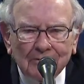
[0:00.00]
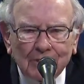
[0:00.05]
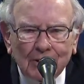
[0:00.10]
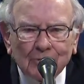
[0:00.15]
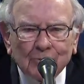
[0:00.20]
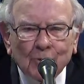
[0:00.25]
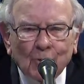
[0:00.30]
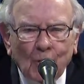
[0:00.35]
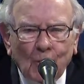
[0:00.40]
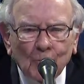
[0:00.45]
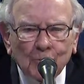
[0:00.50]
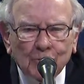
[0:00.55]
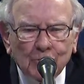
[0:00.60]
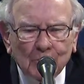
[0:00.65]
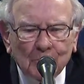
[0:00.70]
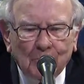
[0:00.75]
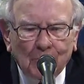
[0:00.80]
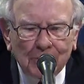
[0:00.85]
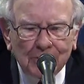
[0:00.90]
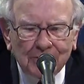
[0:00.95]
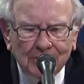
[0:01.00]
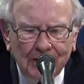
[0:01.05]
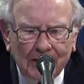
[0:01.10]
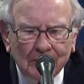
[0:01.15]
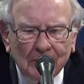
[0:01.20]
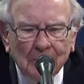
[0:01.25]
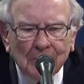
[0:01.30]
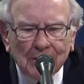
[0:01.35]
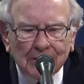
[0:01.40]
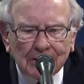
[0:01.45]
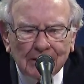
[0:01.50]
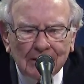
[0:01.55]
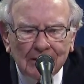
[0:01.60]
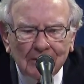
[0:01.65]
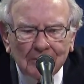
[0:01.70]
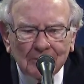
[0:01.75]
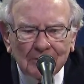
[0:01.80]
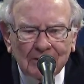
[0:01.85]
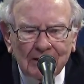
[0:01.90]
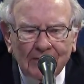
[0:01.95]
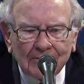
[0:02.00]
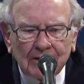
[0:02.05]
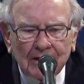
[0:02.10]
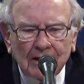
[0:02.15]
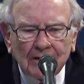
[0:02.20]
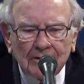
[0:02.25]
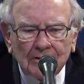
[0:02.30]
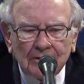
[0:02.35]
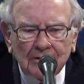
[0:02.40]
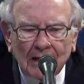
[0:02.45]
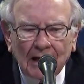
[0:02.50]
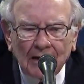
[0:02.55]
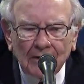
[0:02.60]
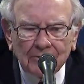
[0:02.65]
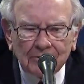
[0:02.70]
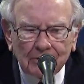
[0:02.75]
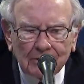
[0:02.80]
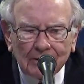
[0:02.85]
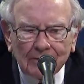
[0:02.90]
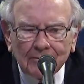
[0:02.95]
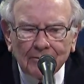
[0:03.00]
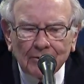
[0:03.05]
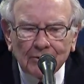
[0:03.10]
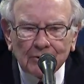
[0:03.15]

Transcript: It's closer to 0.7 million. There were 700,000 of